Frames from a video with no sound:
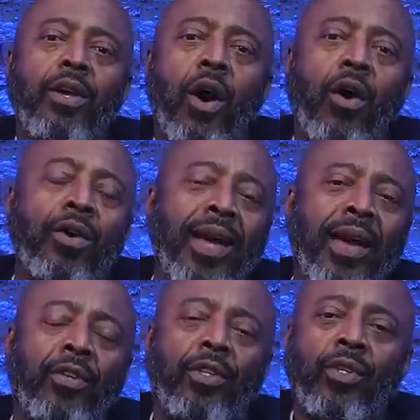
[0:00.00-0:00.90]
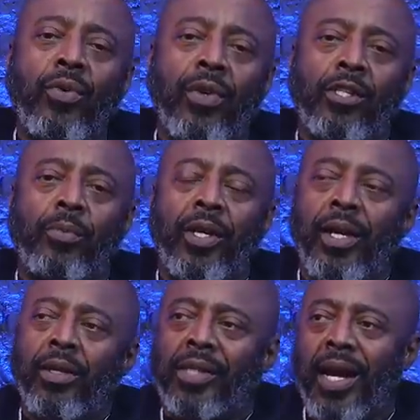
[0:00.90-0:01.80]
All you have to do is be
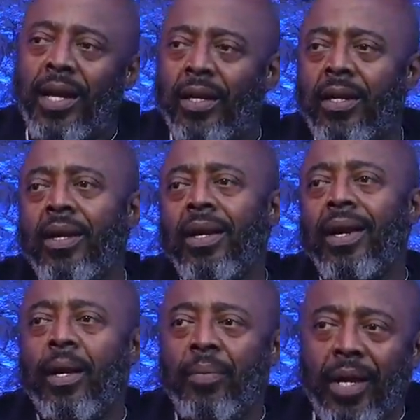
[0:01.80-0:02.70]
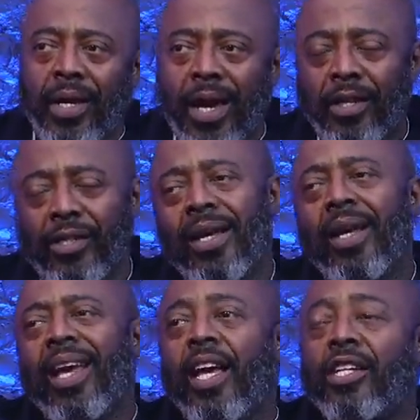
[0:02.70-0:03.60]
entertaining and be engaging
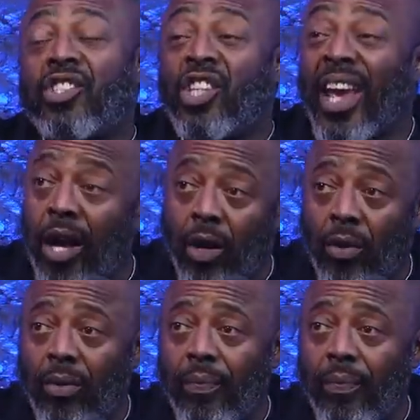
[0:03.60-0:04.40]
and tell